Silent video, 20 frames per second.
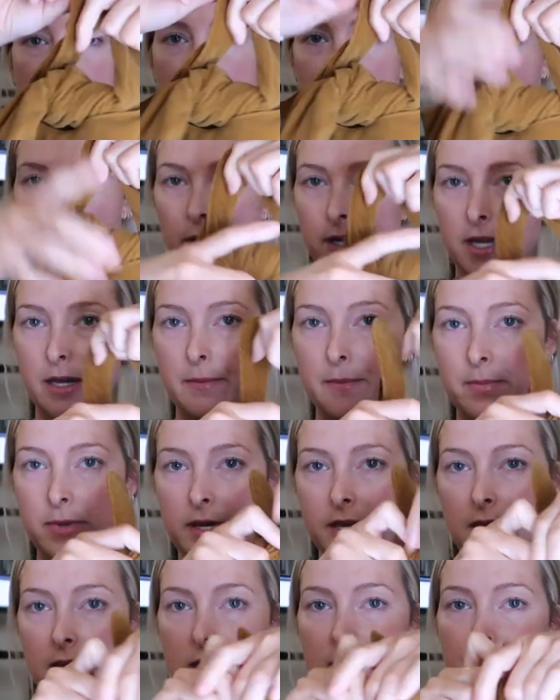So it can
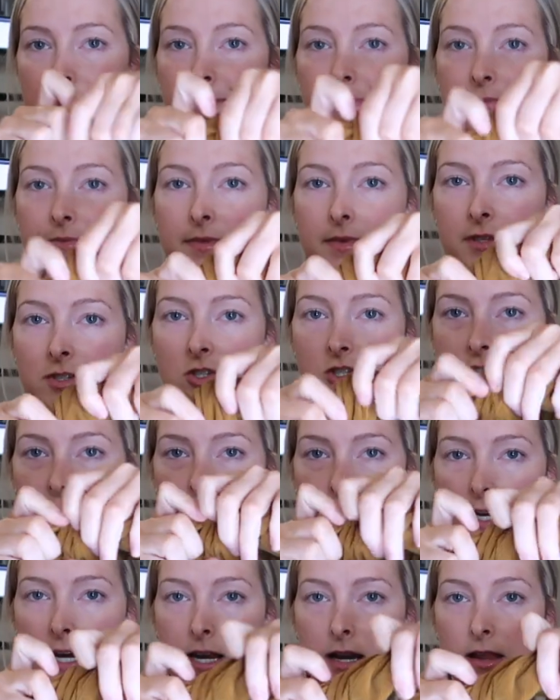be
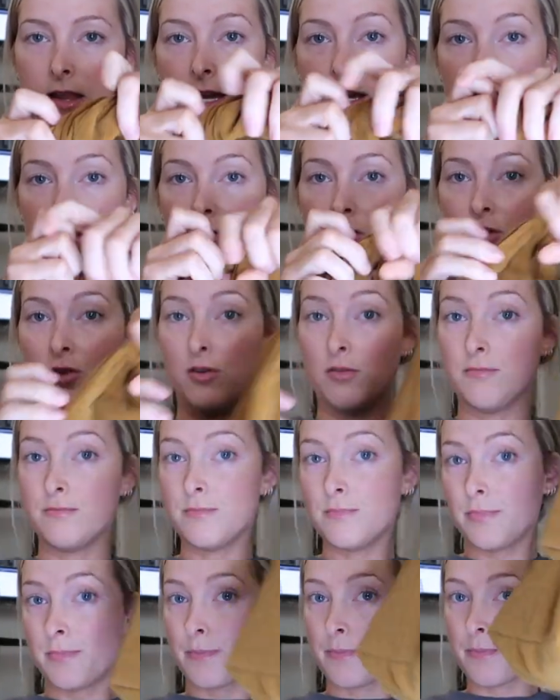just kind of like a little
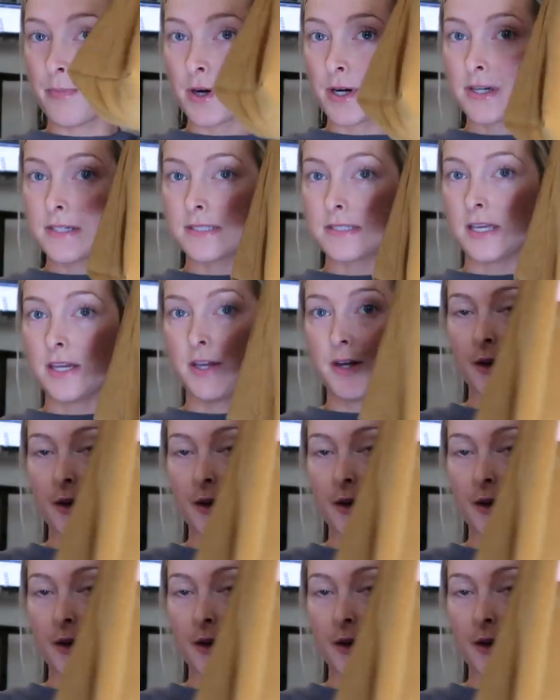purse that